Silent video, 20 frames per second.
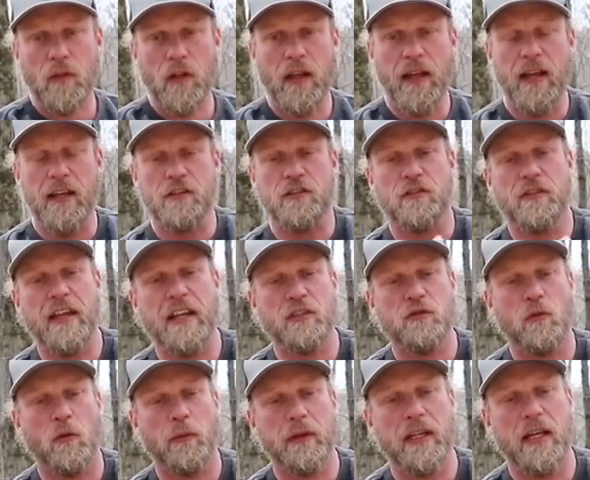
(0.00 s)
Okay, so
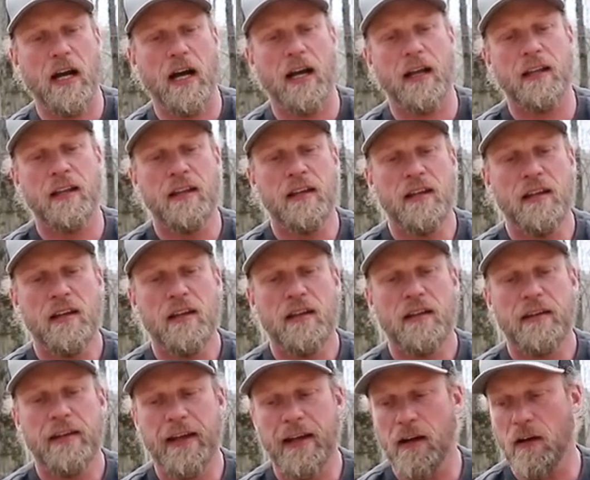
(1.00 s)
that's what we got.
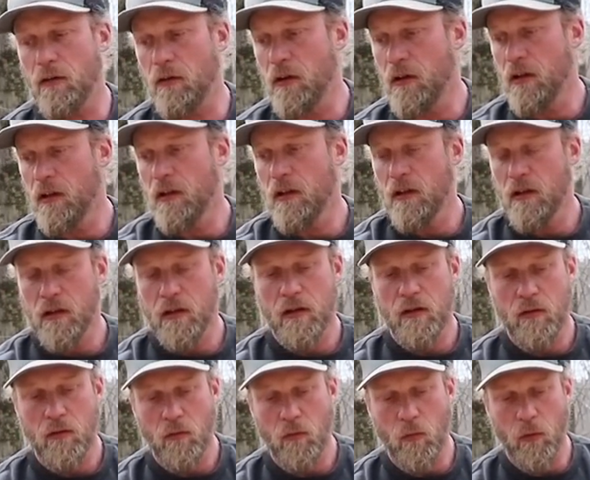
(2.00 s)
Now,
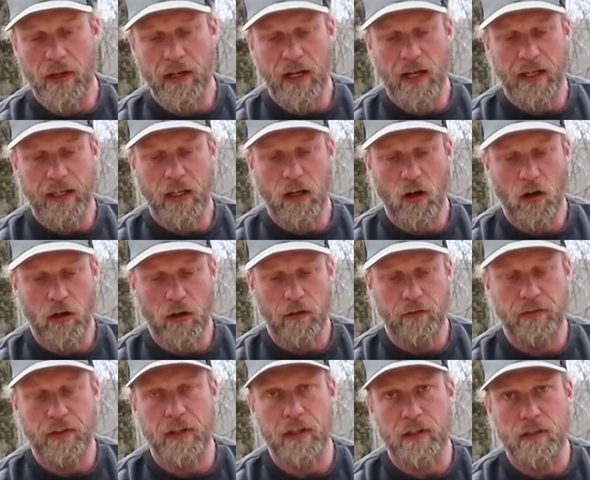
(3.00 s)
when I
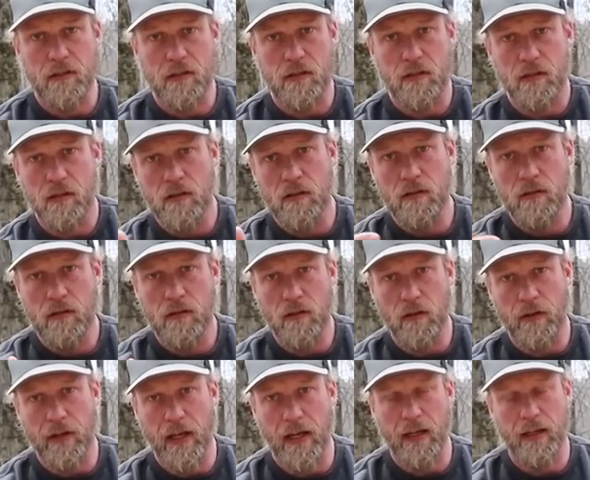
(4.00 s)
carve this,
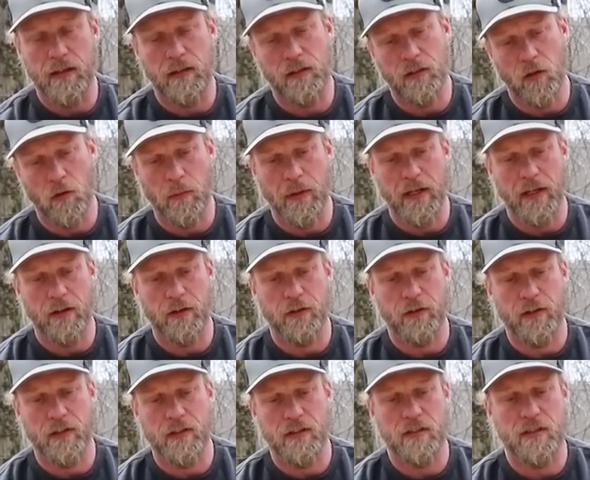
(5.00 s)
okay, in a little bit here
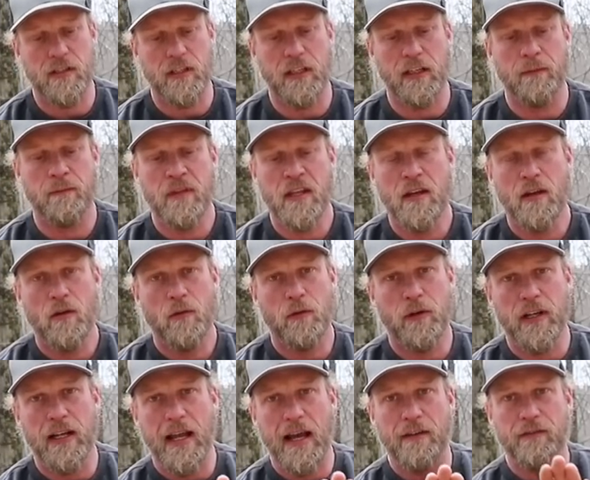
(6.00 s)
you're gonna see,
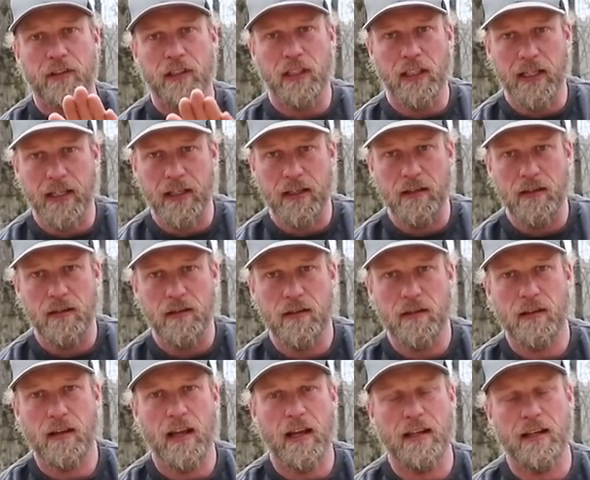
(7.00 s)
we're gonna have a lid,
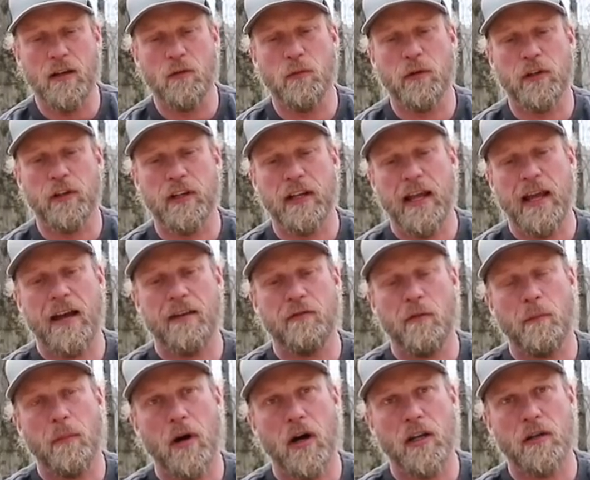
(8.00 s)
and then we're gonna have
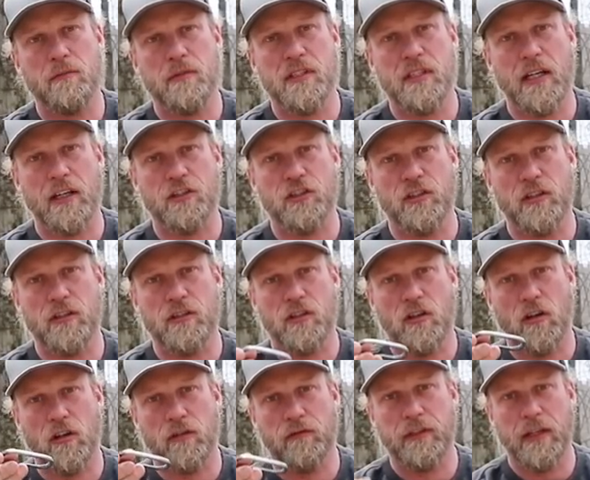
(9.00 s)
a bottom section that's
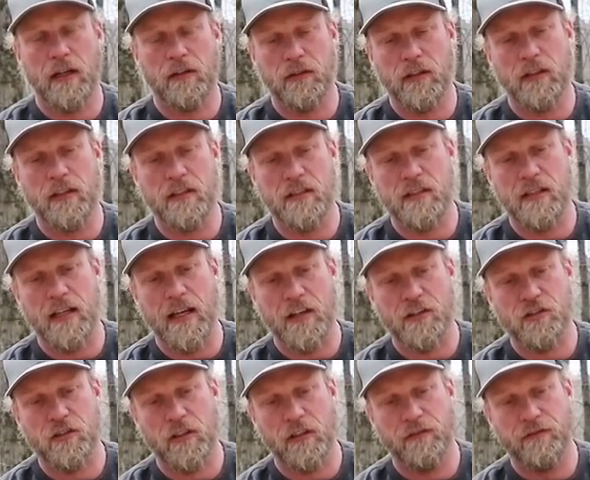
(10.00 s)
carved out that this can
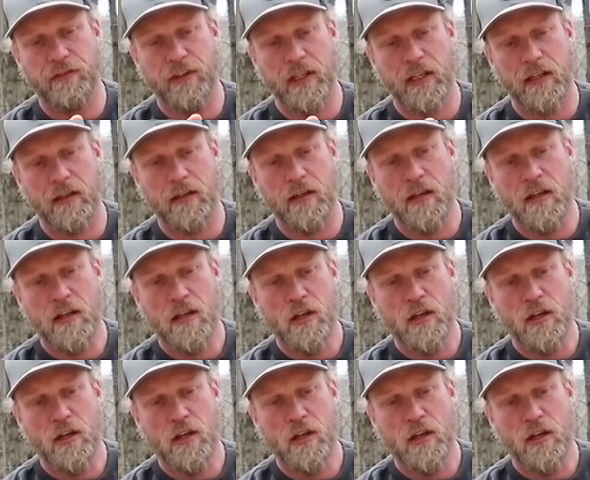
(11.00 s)
actually fit in.